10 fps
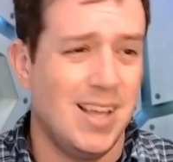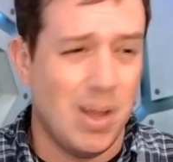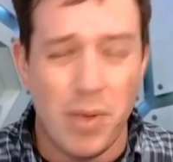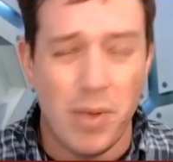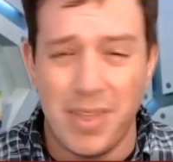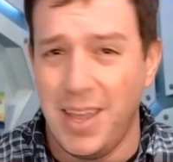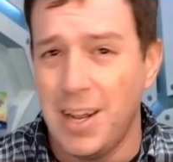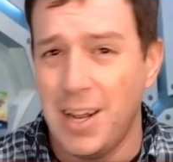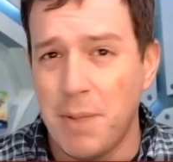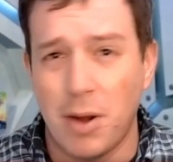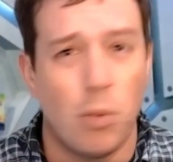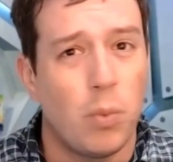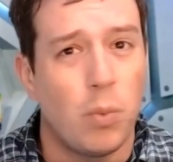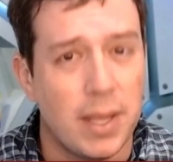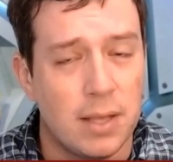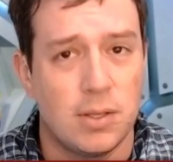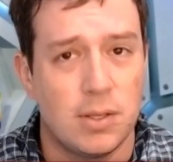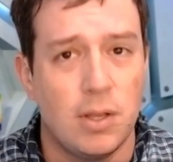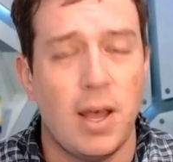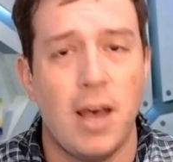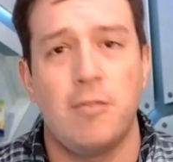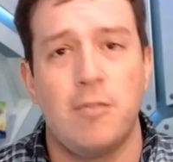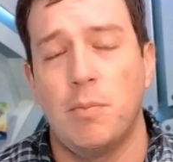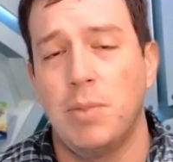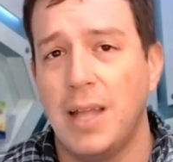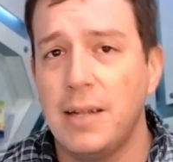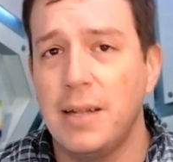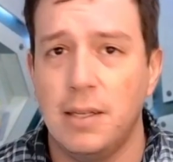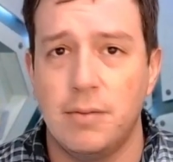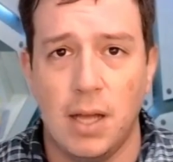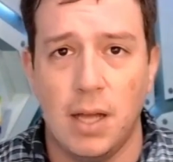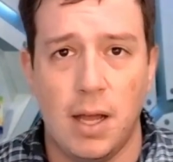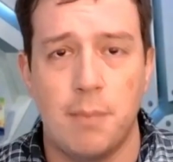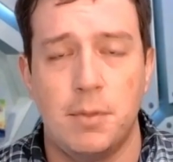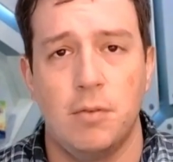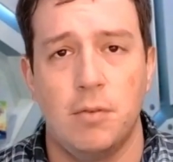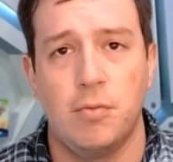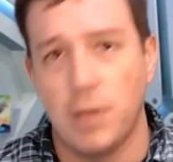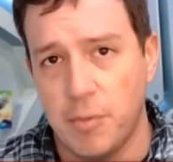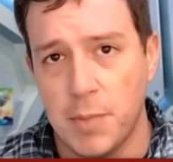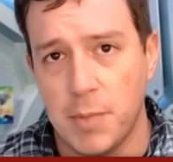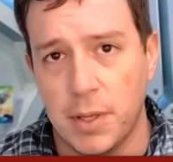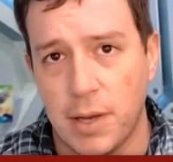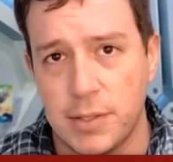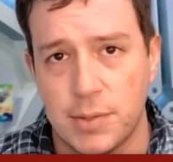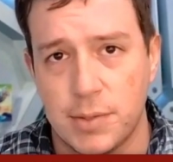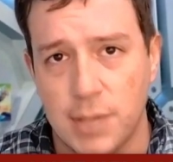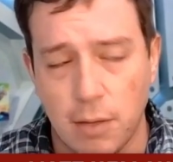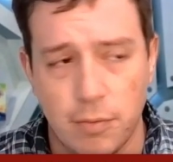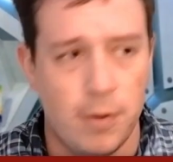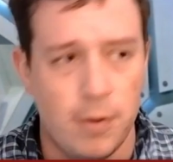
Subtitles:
within about a week. So you'll have plenty of time to fully familiarize yourself.